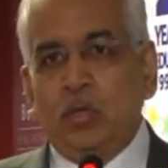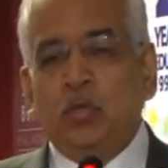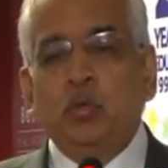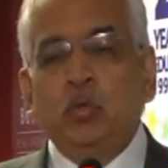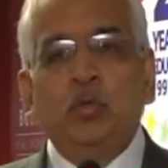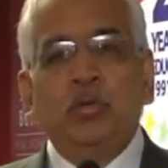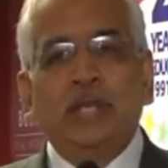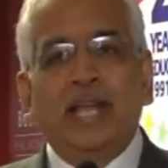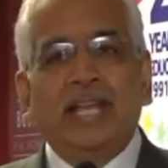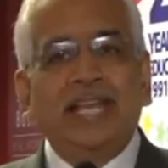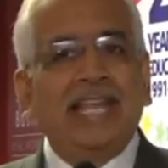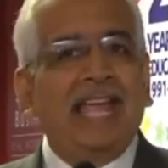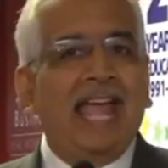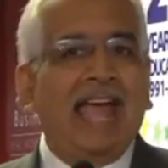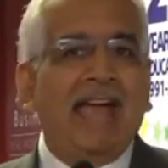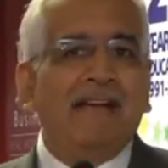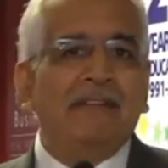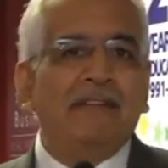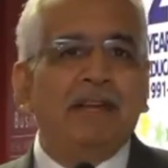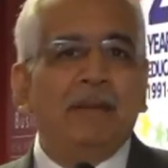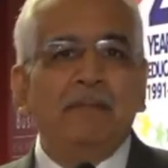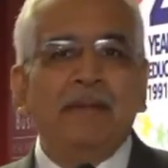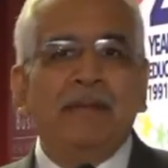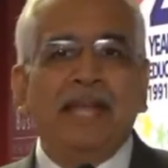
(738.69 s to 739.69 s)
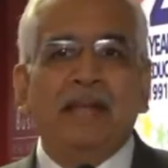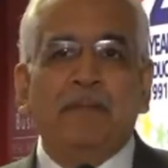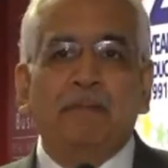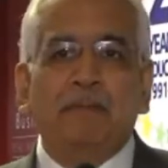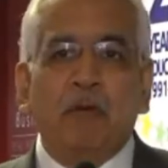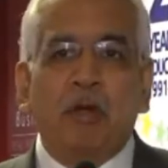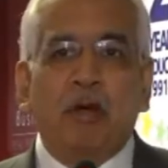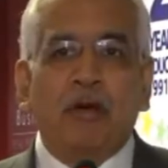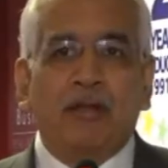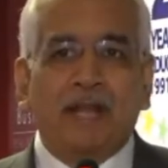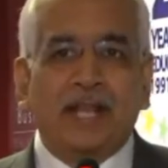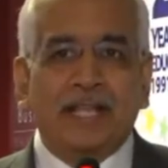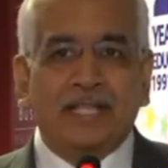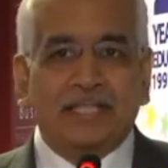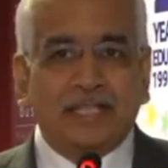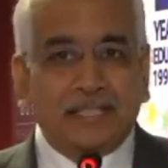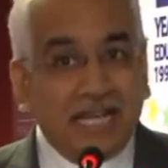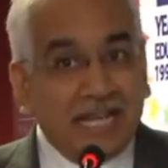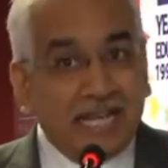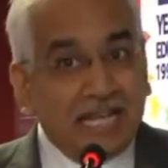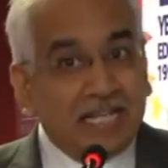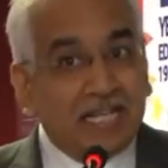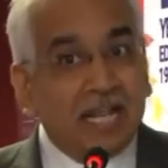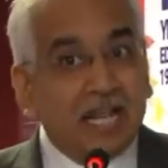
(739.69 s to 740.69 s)
you really haven't made
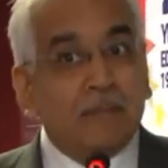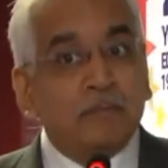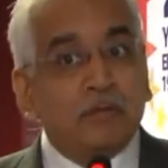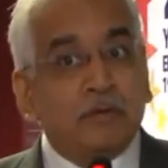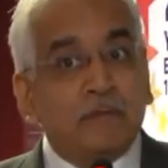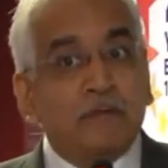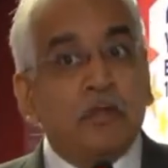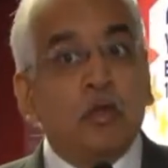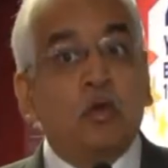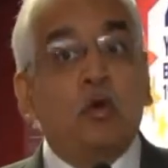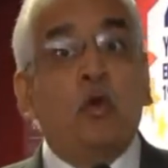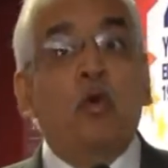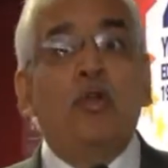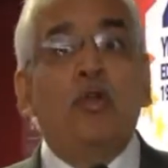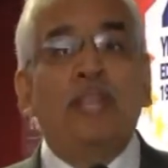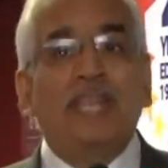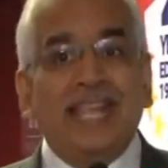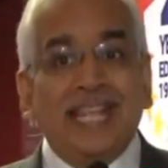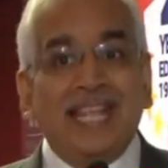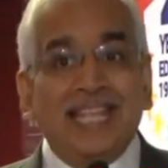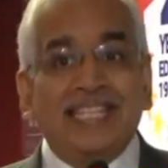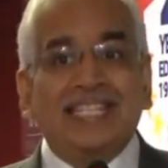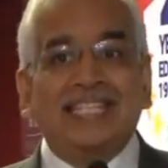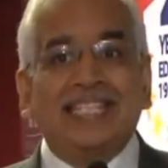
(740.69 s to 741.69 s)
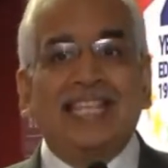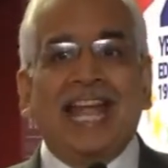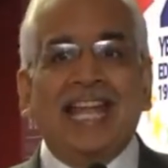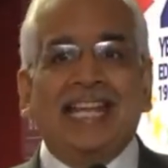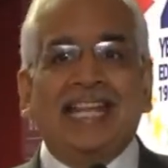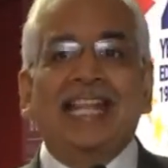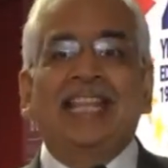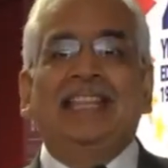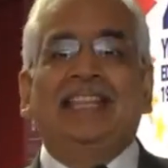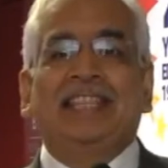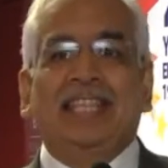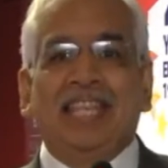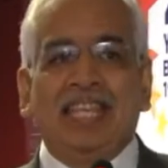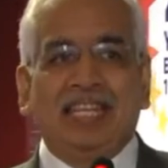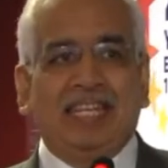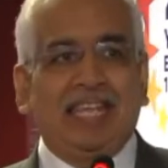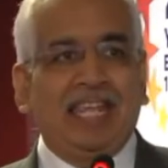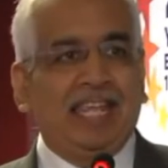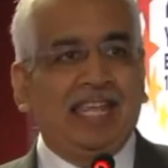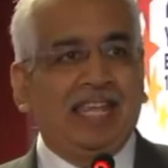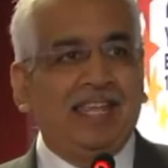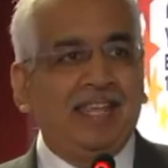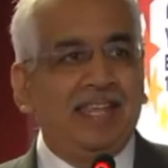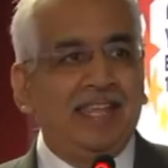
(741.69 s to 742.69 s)
progress in terms of your own insight and
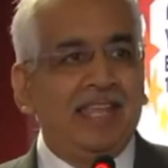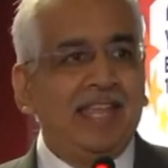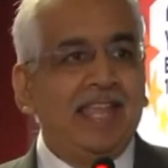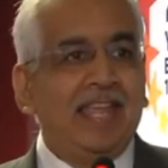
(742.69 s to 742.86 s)
thinking.